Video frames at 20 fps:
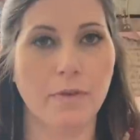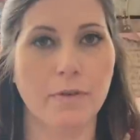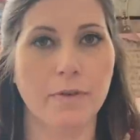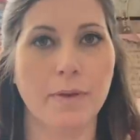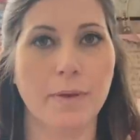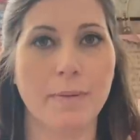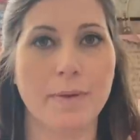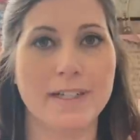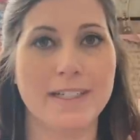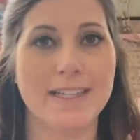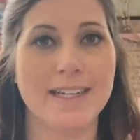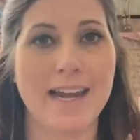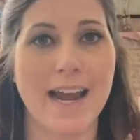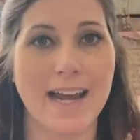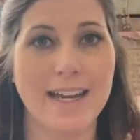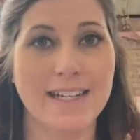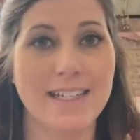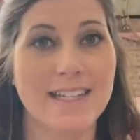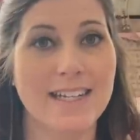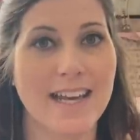it was
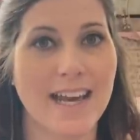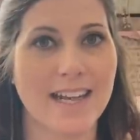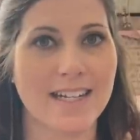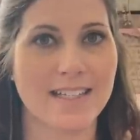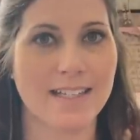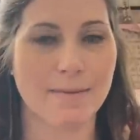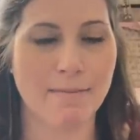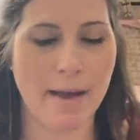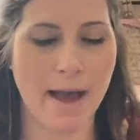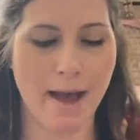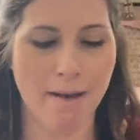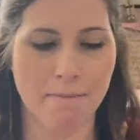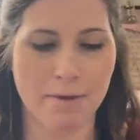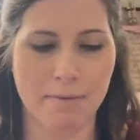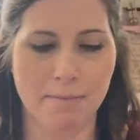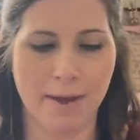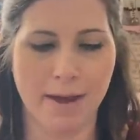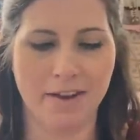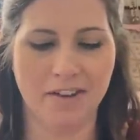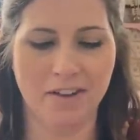nice to get some Happy
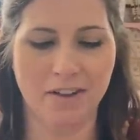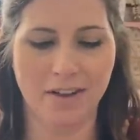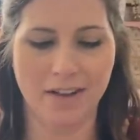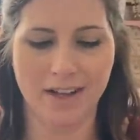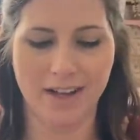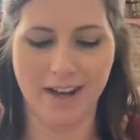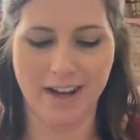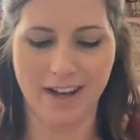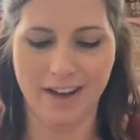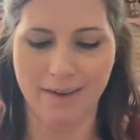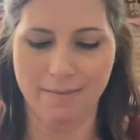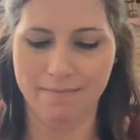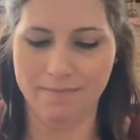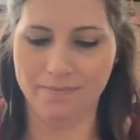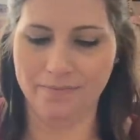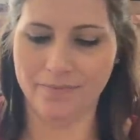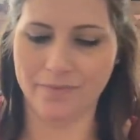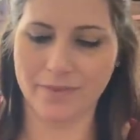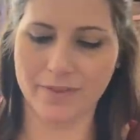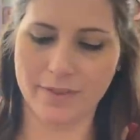Mail. Um,
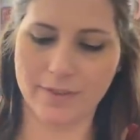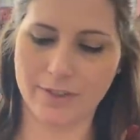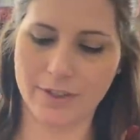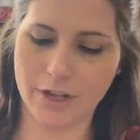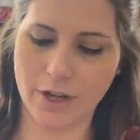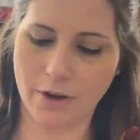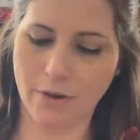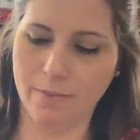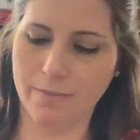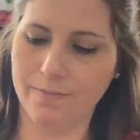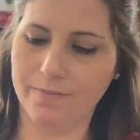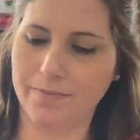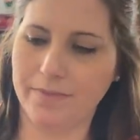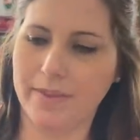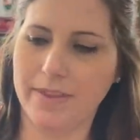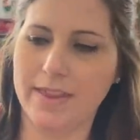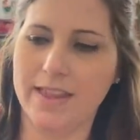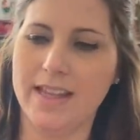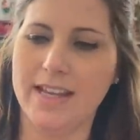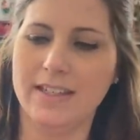so
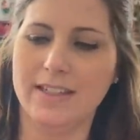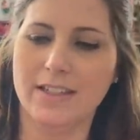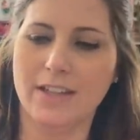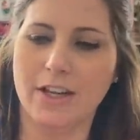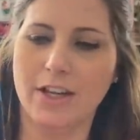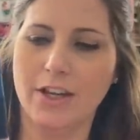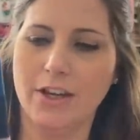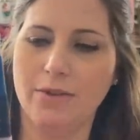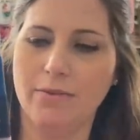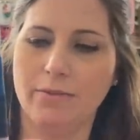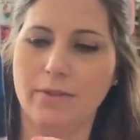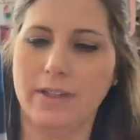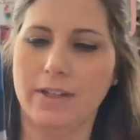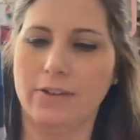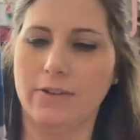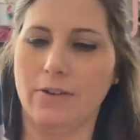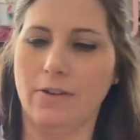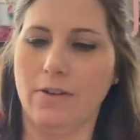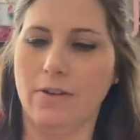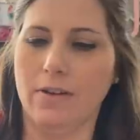this cute
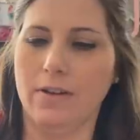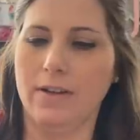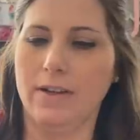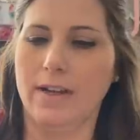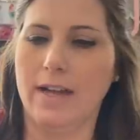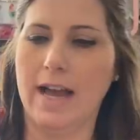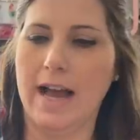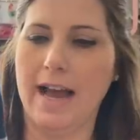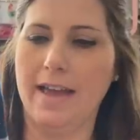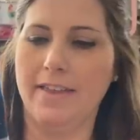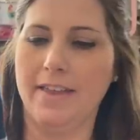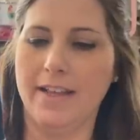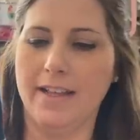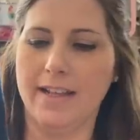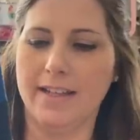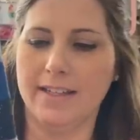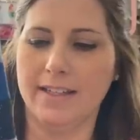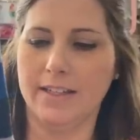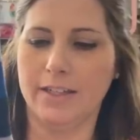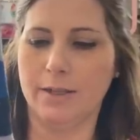little, I think
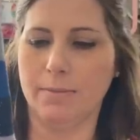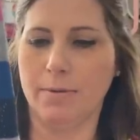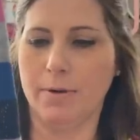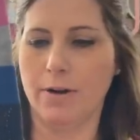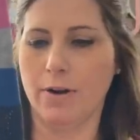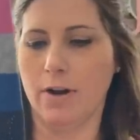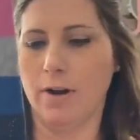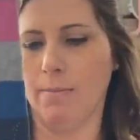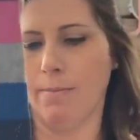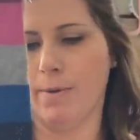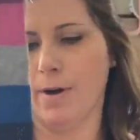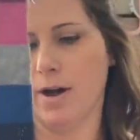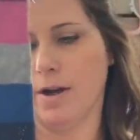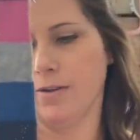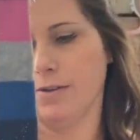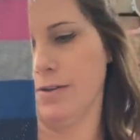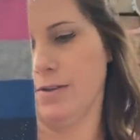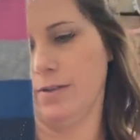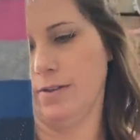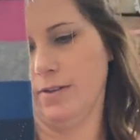this is to put on a
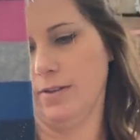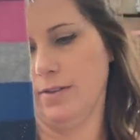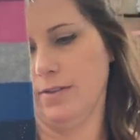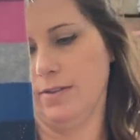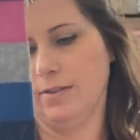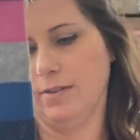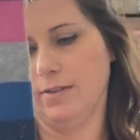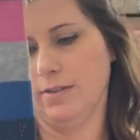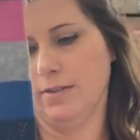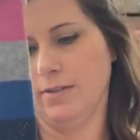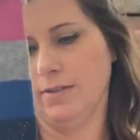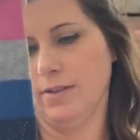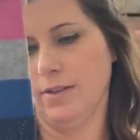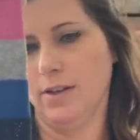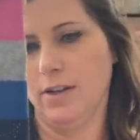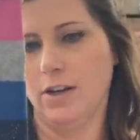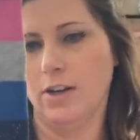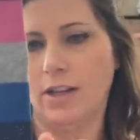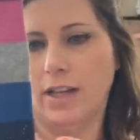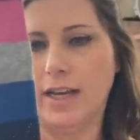bottle
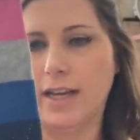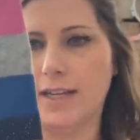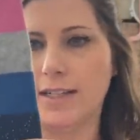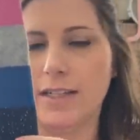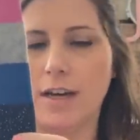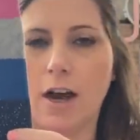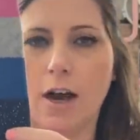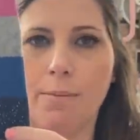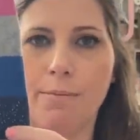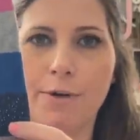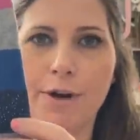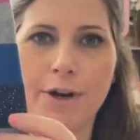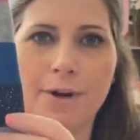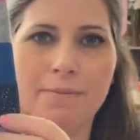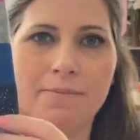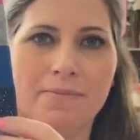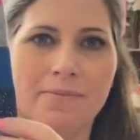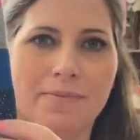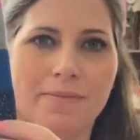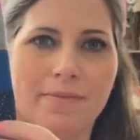or like a topper.
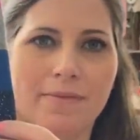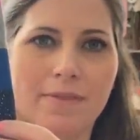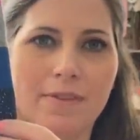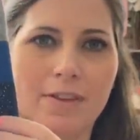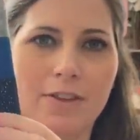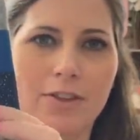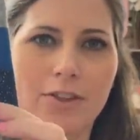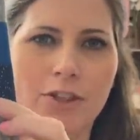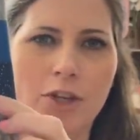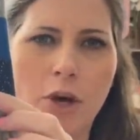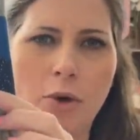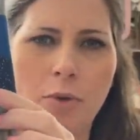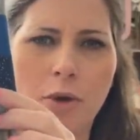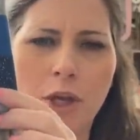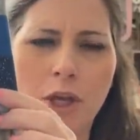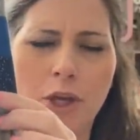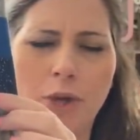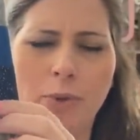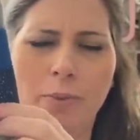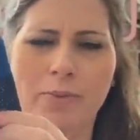So
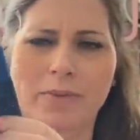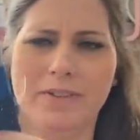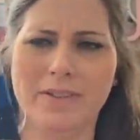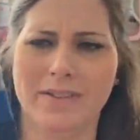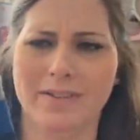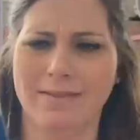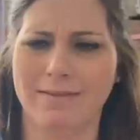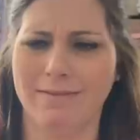cute.